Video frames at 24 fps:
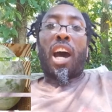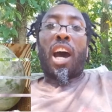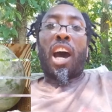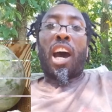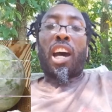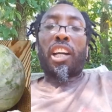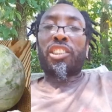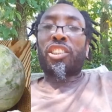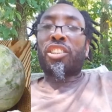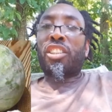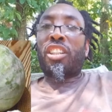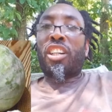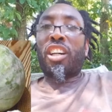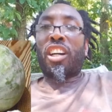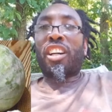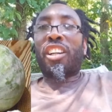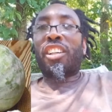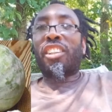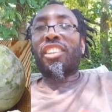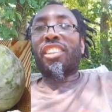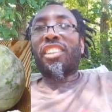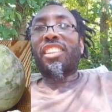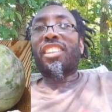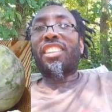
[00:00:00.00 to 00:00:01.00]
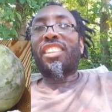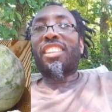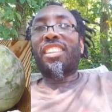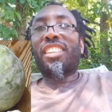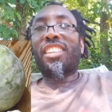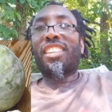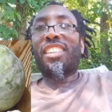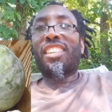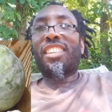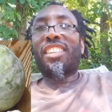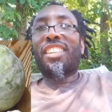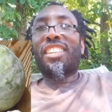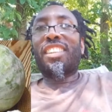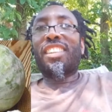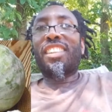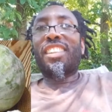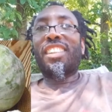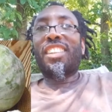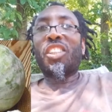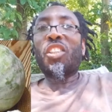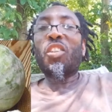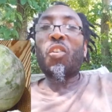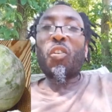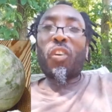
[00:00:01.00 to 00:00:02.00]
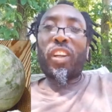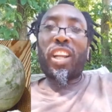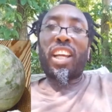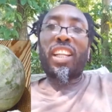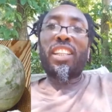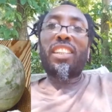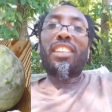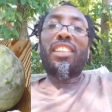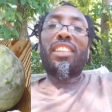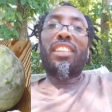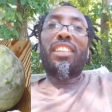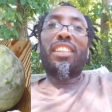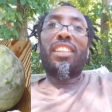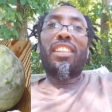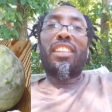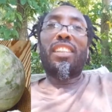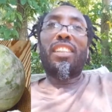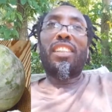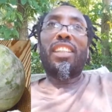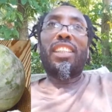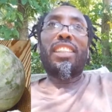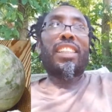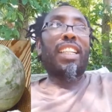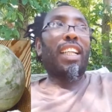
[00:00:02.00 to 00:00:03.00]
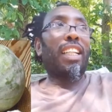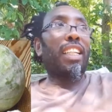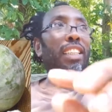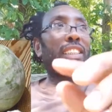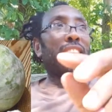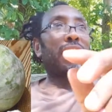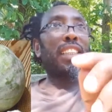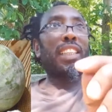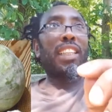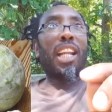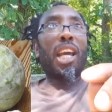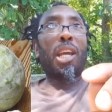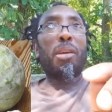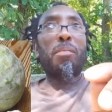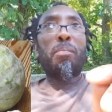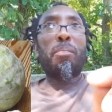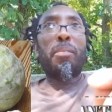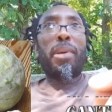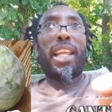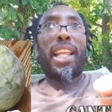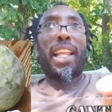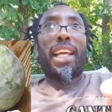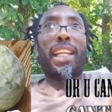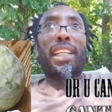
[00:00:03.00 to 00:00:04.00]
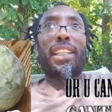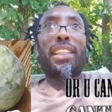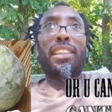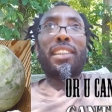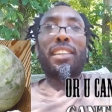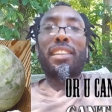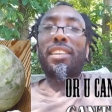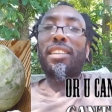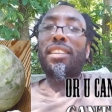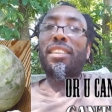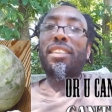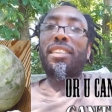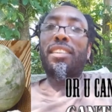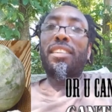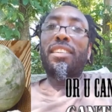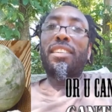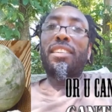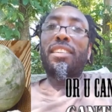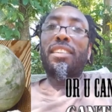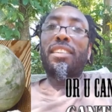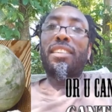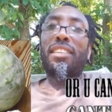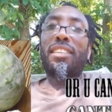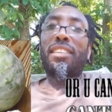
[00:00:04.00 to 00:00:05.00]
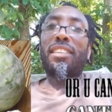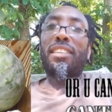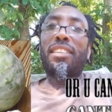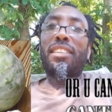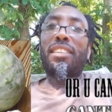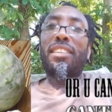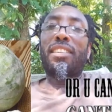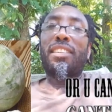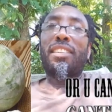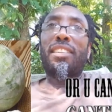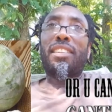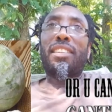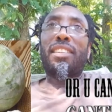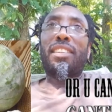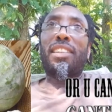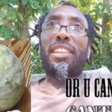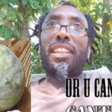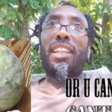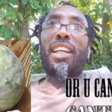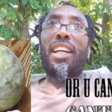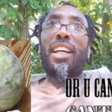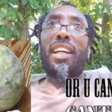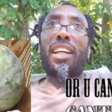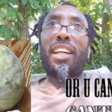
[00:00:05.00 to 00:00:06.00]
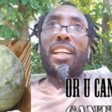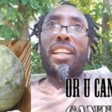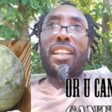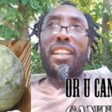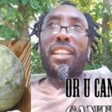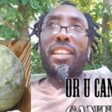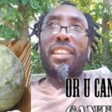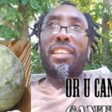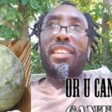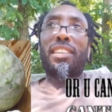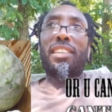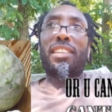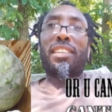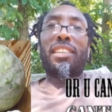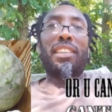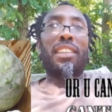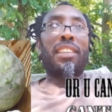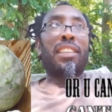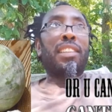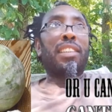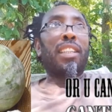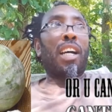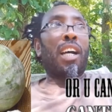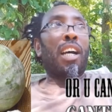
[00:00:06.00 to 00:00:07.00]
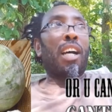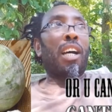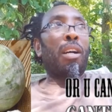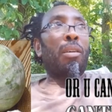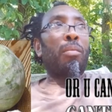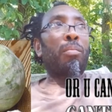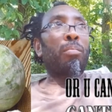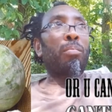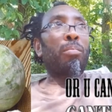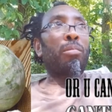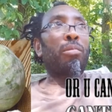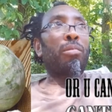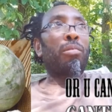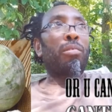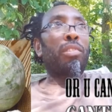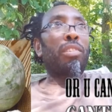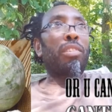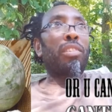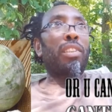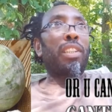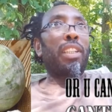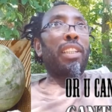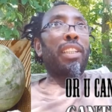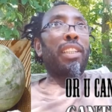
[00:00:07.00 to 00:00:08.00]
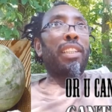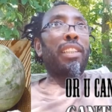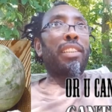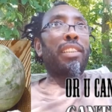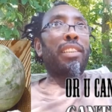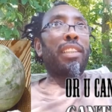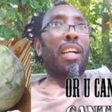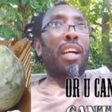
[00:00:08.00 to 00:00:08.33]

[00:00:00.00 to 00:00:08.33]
ash gourd. You know that? It's a little thing like melon. Yeah, it it's um think it